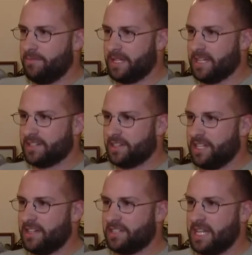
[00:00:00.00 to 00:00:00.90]
Because the
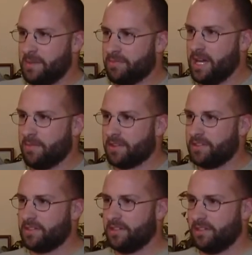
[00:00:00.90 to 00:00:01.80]
things that he
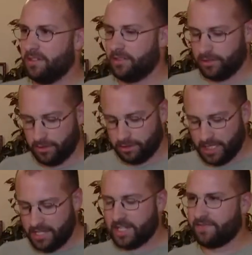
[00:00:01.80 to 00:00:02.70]
promised
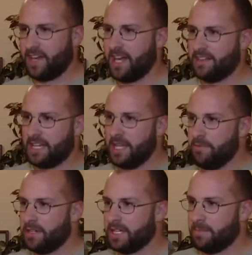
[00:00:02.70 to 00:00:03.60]
testified that he
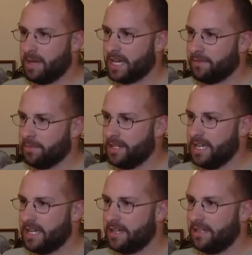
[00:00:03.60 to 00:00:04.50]
would come back from the
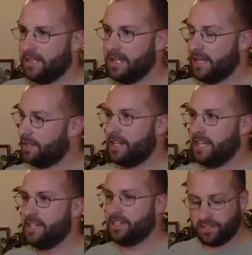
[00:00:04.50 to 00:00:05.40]
dead. Right.
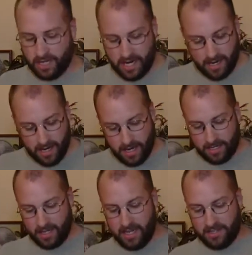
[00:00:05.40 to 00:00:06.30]
Didn't he say
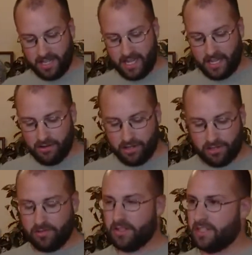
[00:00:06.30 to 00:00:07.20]
that you
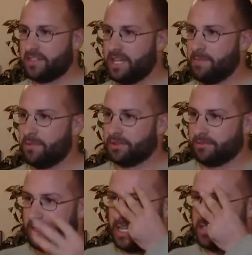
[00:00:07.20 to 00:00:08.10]
destroy this temple in
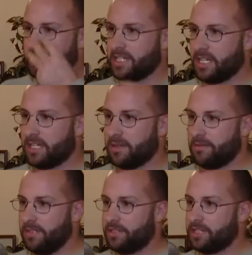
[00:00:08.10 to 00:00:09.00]
3 days it's going
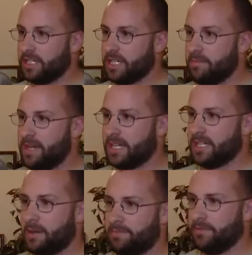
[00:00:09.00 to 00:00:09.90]
to come
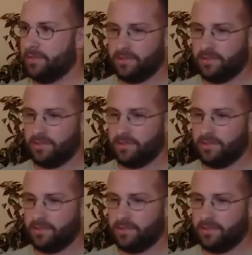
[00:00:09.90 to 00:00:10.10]
back up?